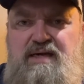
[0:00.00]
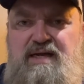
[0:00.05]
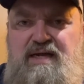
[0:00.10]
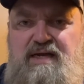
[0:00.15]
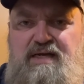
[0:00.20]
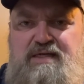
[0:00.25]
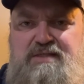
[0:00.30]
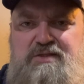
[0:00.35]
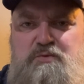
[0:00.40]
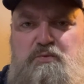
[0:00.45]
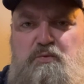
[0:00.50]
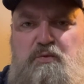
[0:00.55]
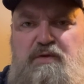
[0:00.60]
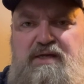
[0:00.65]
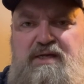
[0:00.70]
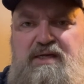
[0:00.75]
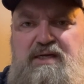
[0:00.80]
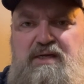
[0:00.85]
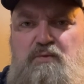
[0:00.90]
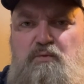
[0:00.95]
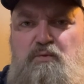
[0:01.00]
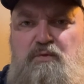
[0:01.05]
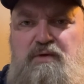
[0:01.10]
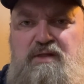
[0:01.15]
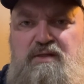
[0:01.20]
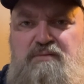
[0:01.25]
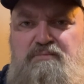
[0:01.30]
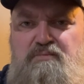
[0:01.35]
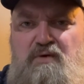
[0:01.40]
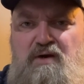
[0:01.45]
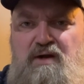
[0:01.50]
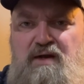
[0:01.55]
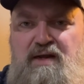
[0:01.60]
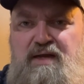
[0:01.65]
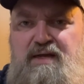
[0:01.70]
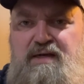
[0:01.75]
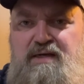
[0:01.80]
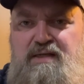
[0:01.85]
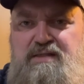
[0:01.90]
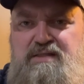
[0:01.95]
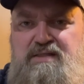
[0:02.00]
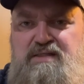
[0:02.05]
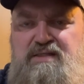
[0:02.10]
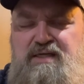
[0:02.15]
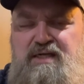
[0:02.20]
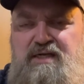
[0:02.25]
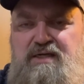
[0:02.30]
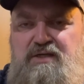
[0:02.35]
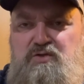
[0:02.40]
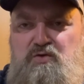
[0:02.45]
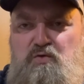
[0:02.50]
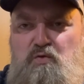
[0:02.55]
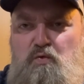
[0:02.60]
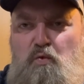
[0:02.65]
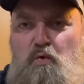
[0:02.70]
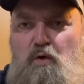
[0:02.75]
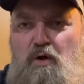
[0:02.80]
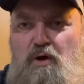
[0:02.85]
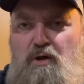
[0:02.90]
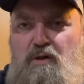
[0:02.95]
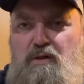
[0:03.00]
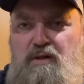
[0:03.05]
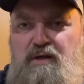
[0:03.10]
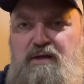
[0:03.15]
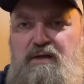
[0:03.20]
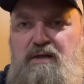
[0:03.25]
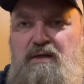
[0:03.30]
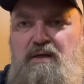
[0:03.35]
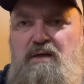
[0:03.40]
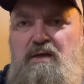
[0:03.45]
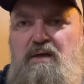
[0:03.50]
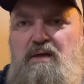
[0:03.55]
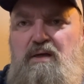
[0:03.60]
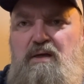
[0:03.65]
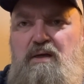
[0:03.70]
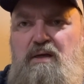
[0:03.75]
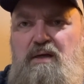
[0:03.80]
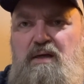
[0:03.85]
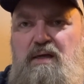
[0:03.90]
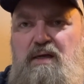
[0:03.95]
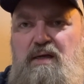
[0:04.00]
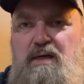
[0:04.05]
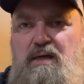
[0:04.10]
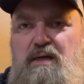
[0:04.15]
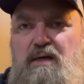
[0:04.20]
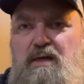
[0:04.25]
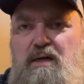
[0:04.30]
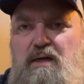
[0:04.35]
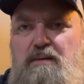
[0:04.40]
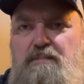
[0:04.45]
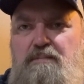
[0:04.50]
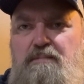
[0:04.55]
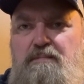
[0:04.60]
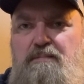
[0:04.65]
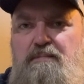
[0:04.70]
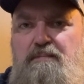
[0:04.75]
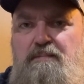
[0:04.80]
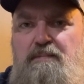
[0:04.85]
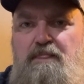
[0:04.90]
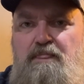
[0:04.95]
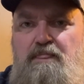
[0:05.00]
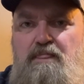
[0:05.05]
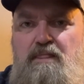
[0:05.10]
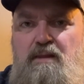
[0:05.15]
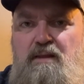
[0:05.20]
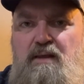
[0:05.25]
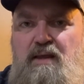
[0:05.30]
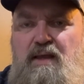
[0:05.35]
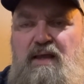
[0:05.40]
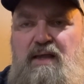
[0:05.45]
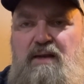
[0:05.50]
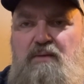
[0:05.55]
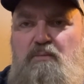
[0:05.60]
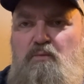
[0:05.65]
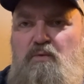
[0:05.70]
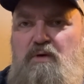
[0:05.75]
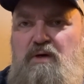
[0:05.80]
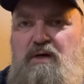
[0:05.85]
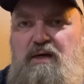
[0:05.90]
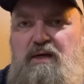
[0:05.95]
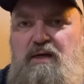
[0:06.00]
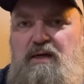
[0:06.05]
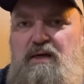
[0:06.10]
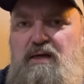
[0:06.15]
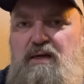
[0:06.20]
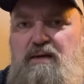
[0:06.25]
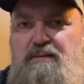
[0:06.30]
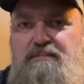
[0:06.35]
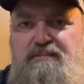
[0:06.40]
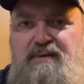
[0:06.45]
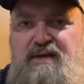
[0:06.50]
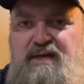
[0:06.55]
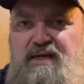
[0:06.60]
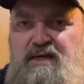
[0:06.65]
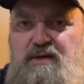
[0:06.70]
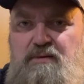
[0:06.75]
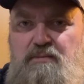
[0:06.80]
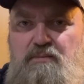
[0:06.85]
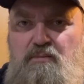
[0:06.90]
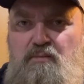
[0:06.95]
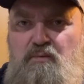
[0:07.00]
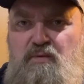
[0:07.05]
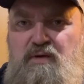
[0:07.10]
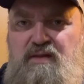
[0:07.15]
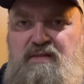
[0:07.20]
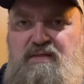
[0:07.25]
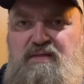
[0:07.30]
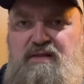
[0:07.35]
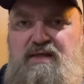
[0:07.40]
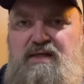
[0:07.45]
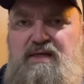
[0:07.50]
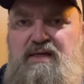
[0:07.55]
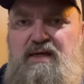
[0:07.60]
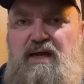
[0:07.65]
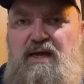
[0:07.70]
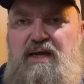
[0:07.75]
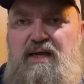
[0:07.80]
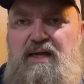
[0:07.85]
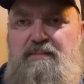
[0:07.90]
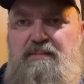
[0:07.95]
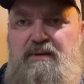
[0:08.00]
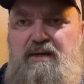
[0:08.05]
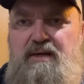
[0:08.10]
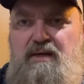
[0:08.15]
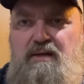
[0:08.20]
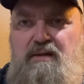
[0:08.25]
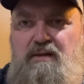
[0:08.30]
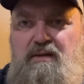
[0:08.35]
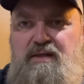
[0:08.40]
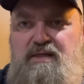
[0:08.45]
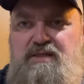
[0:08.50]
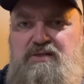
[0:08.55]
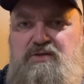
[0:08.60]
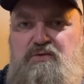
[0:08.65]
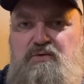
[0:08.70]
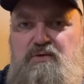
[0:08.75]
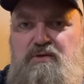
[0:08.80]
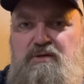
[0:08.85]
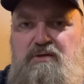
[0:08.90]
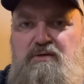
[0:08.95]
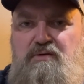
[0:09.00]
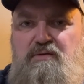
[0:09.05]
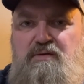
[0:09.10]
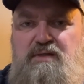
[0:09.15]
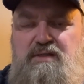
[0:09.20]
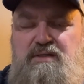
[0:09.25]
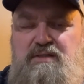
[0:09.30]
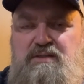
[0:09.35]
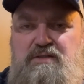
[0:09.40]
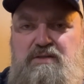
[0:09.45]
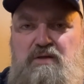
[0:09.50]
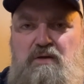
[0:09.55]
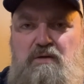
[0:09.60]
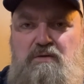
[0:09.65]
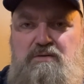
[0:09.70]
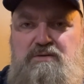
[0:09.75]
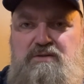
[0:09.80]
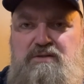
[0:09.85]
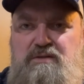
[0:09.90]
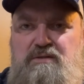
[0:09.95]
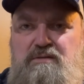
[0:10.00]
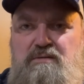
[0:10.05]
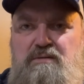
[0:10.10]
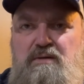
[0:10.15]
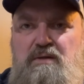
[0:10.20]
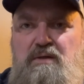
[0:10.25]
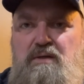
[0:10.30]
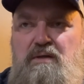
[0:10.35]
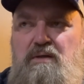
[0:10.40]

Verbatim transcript: next week with Brian and Sandra Wallach, and um, and we're going to meet with the I AM ALS crew and talk to